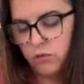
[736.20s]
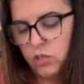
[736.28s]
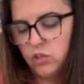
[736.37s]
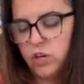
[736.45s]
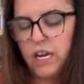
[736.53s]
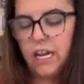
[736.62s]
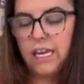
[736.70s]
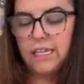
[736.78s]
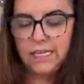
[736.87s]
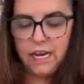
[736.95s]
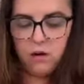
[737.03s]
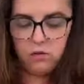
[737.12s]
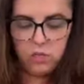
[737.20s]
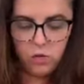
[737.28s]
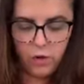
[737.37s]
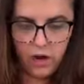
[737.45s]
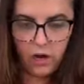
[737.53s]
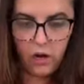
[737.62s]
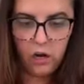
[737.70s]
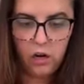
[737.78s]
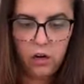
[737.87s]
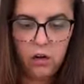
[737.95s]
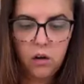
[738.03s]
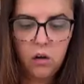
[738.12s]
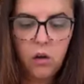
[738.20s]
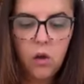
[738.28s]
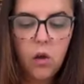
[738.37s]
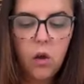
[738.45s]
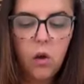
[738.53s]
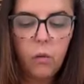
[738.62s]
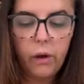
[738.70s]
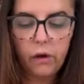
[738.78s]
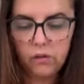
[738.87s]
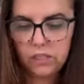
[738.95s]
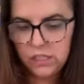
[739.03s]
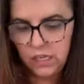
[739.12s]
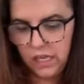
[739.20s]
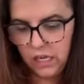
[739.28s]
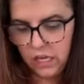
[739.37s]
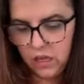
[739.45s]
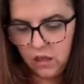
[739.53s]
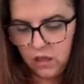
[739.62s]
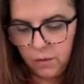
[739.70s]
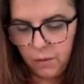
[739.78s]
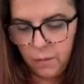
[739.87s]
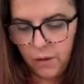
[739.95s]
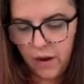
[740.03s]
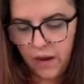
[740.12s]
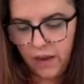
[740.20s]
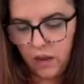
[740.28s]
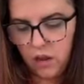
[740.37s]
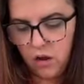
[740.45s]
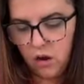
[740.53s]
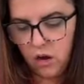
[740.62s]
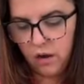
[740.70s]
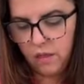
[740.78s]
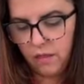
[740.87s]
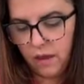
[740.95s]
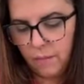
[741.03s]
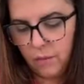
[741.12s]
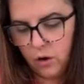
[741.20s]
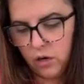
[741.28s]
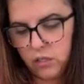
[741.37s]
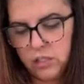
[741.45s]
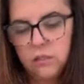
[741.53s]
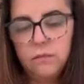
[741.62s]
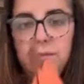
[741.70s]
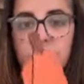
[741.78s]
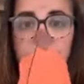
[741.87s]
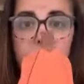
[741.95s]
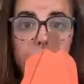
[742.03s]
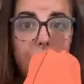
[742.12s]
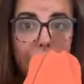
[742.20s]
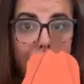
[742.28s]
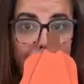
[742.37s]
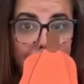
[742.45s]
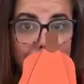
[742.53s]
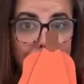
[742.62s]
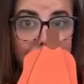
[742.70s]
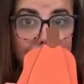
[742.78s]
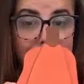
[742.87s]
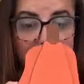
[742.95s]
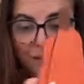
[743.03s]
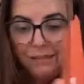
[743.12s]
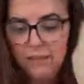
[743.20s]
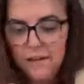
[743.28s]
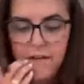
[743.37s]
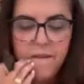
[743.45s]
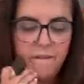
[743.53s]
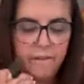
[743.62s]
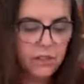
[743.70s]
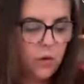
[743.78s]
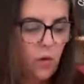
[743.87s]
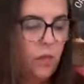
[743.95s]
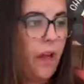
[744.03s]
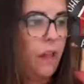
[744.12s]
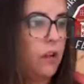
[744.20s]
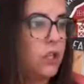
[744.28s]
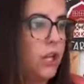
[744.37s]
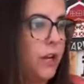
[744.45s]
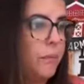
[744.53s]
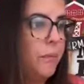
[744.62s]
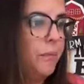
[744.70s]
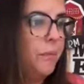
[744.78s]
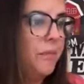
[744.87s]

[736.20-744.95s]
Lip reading: I'm just trying to get it down to where we don't see the papaya on that part, like that. So that looks good.